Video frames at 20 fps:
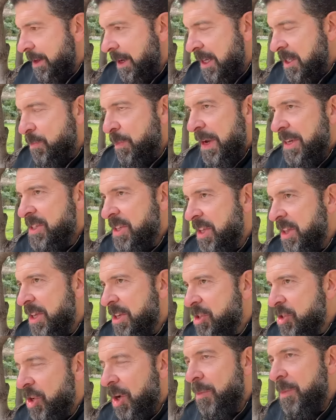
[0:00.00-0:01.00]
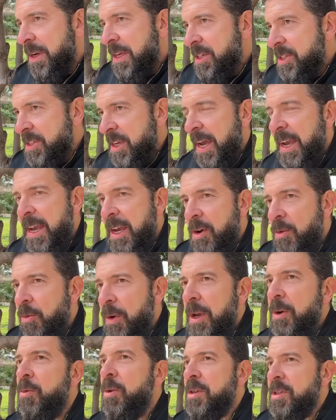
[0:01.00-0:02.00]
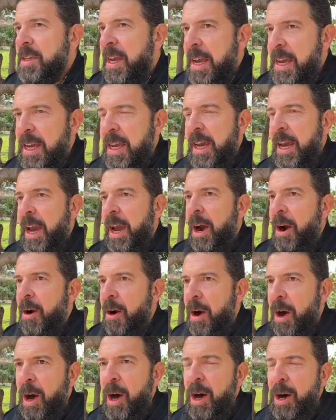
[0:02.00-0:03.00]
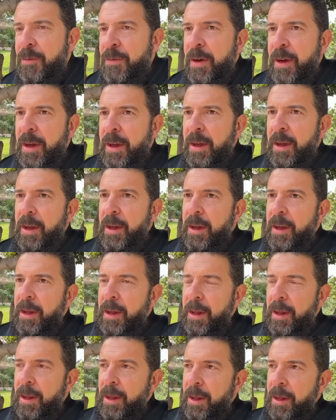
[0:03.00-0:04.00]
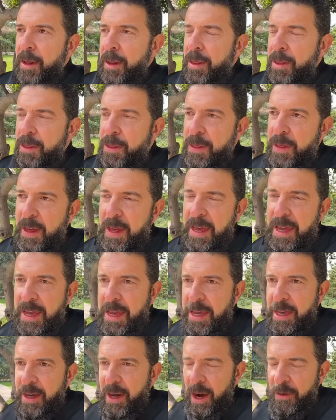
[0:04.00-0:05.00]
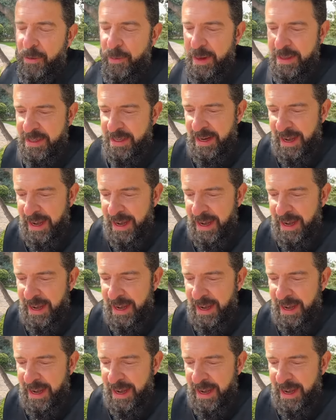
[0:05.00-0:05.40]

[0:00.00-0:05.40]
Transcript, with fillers: It's basically Germany saying, we will take care of the government in